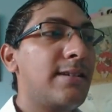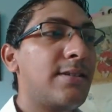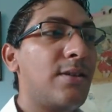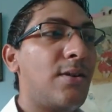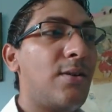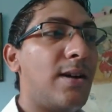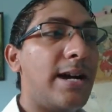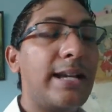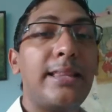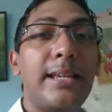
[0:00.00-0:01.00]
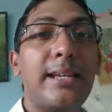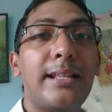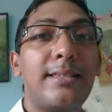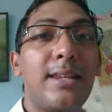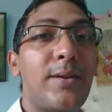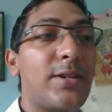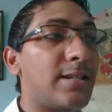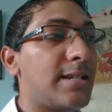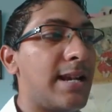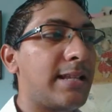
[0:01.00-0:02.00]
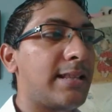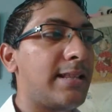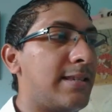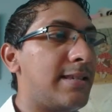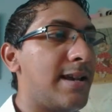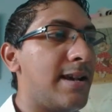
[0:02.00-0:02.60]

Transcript: So I think in situations like this,